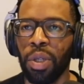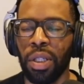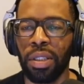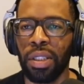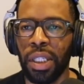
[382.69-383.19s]

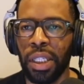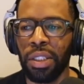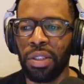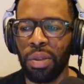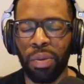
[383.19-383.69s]
and
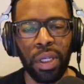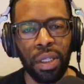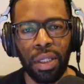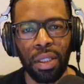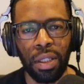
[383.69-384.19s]
people are
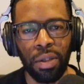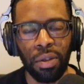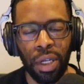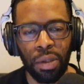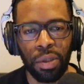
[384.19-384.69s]
just
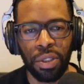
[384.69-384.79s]
applauding her.